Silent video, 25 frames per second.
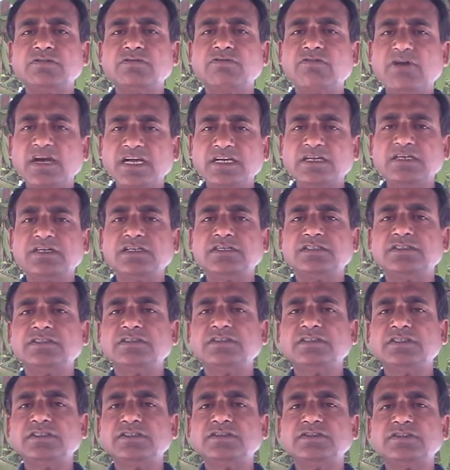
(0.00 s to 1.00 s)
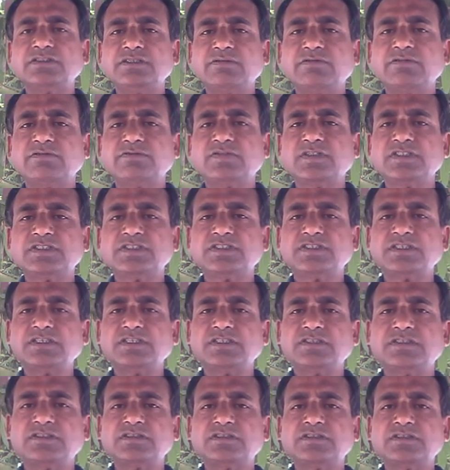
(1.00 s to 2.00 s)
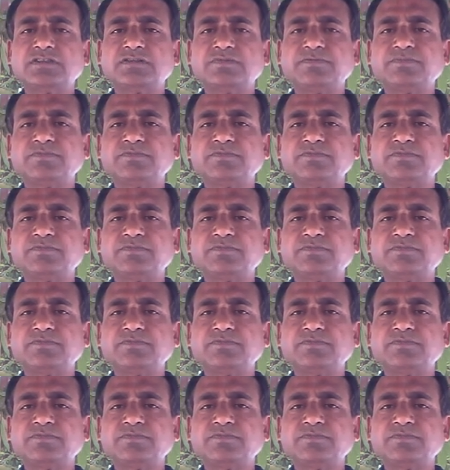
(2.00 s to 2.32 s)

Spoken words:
widely in some of the states.